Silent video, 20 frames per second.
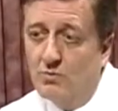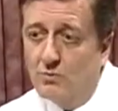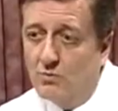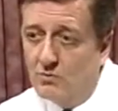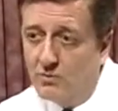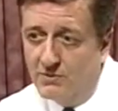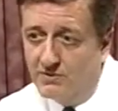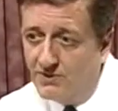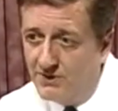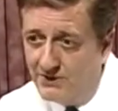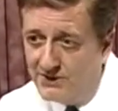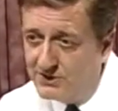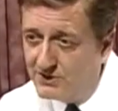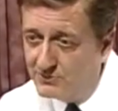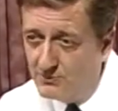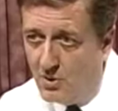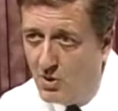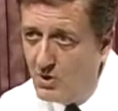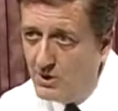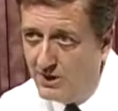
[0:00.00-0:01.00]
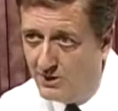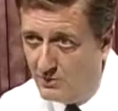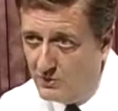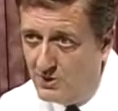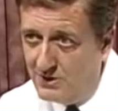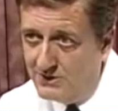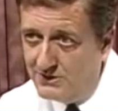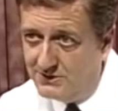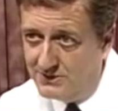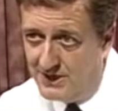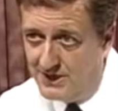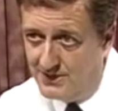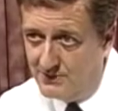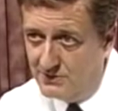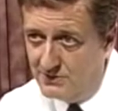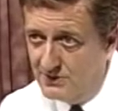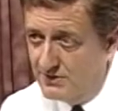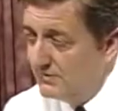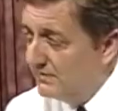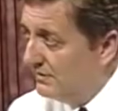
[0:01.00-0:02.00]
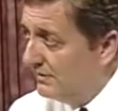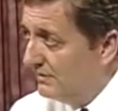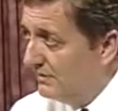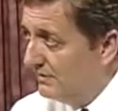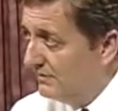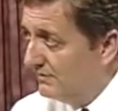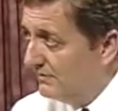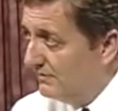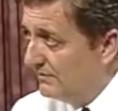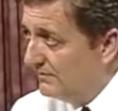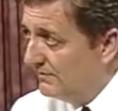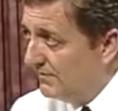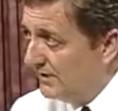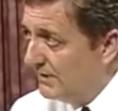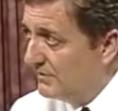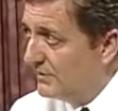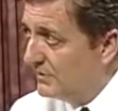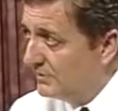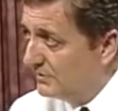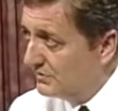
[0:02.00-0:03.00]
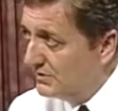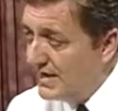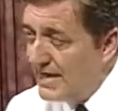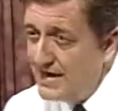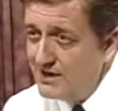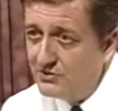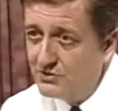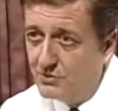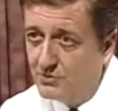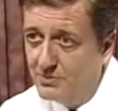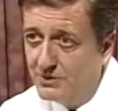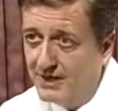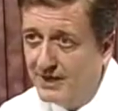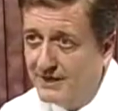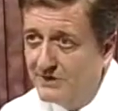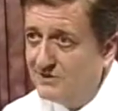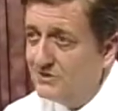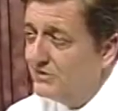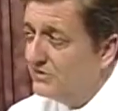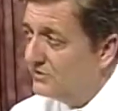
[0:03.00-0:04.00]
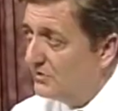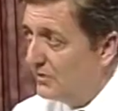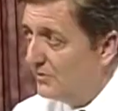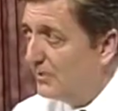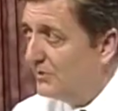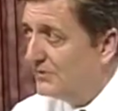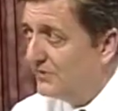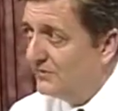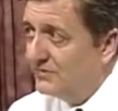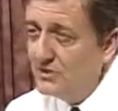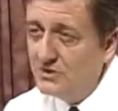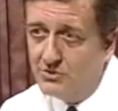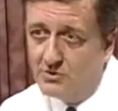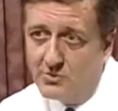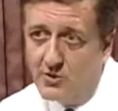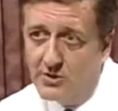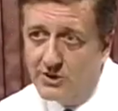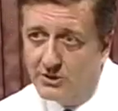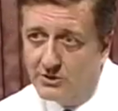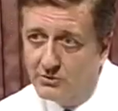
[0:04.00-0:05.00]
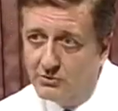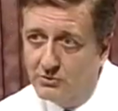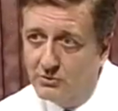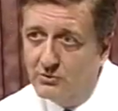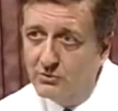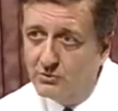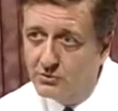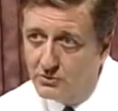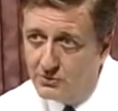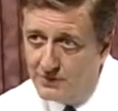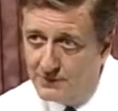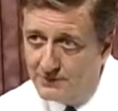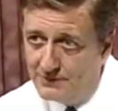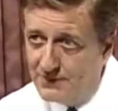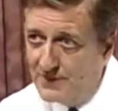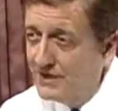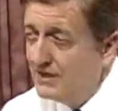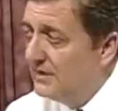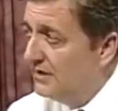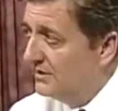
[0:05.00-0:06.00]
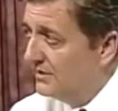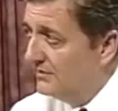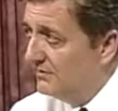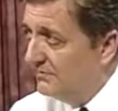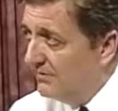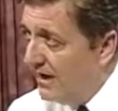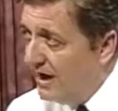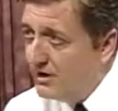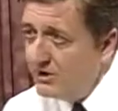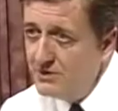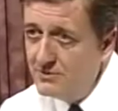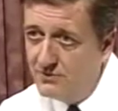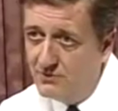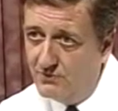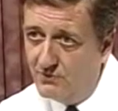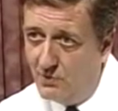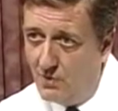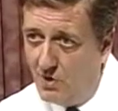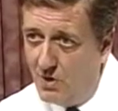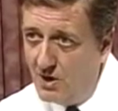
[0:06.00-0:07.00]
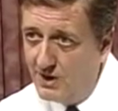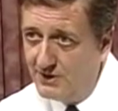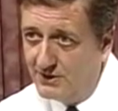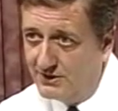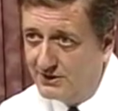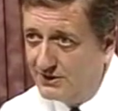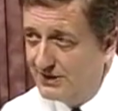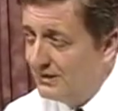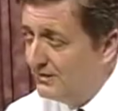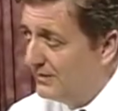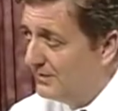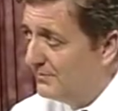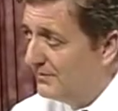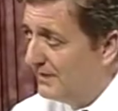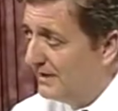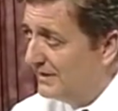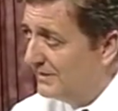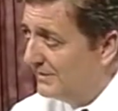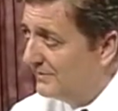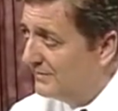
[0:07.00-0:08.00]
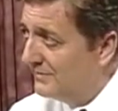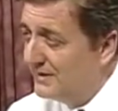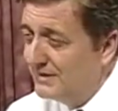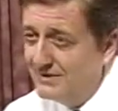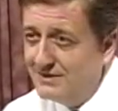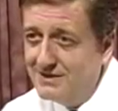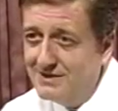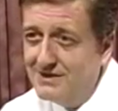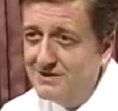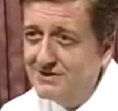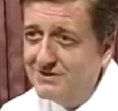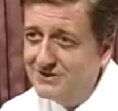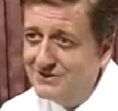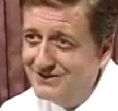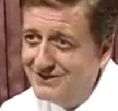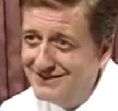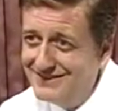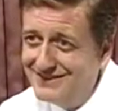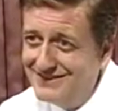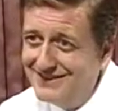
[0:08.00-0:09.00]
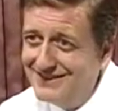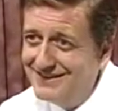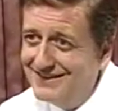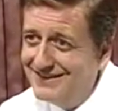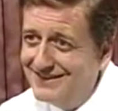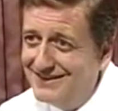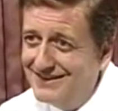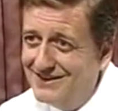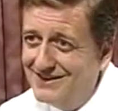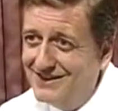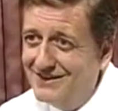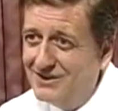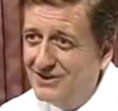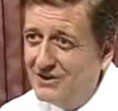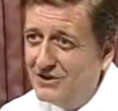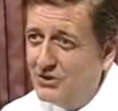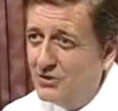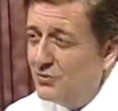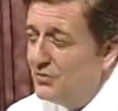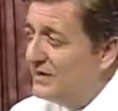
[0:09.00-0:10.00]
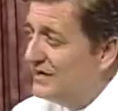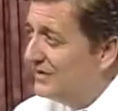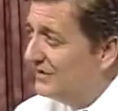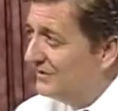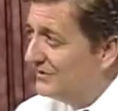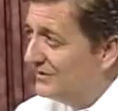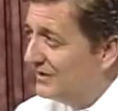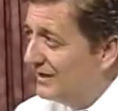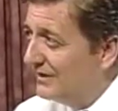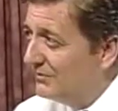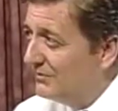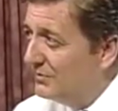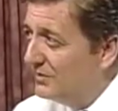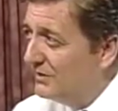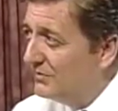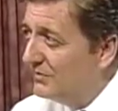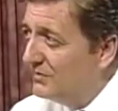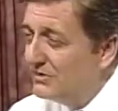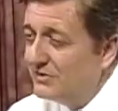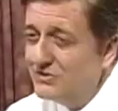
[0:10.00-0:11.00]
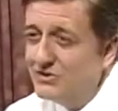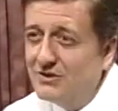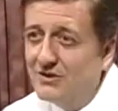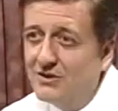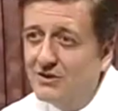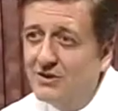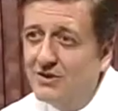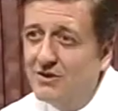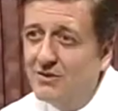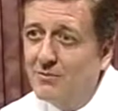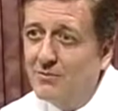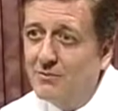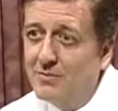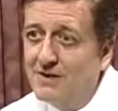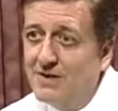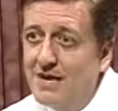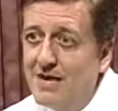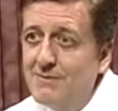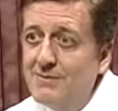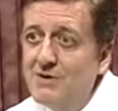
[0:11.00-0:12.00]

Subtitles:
were very small at one time when the environment was natural. But as the suburbs of Detroit grew, the volume of water carried by these creeks and rivers became